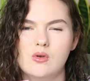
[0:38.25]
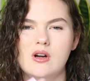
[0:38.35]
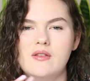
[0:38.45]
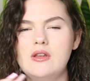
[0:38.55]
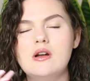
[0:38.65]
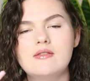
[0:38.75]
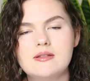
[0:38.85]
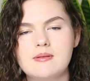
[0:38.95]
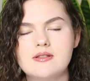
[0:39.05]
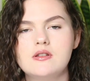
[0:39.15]
or if you don't have
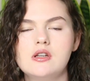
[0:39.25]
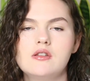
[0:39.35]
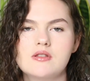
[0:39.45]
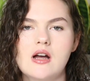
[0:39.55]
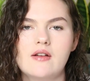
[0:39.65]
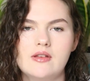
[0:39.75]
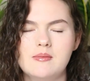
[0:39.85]
espresso, you can use coffee,